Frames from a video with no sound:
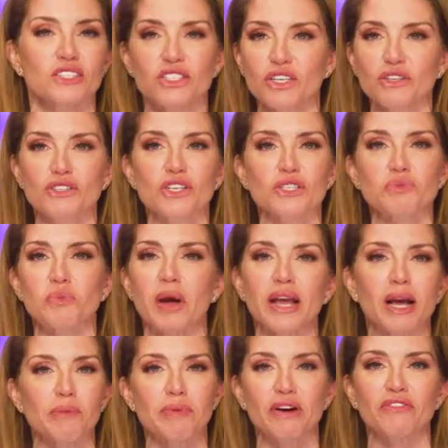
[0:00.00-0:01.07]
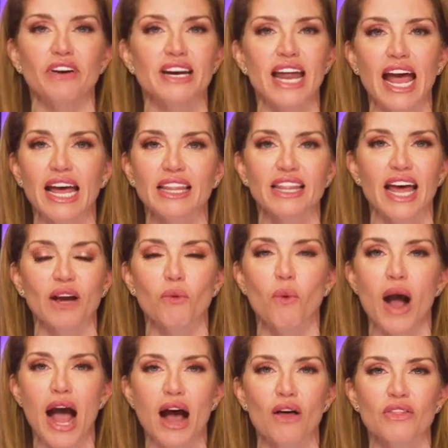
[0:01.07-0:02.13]
you just wake up every day like,
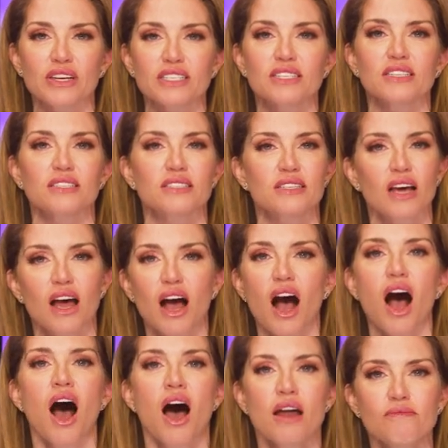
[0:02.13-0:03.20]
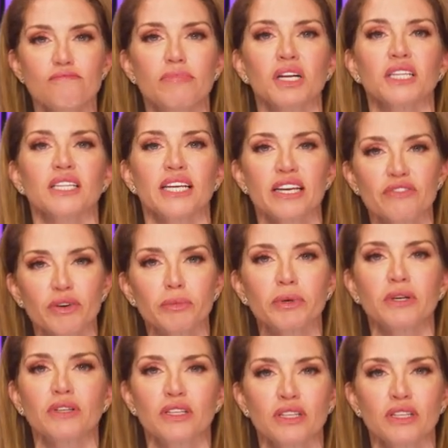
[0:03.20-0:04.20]
wow, this is unbelievable.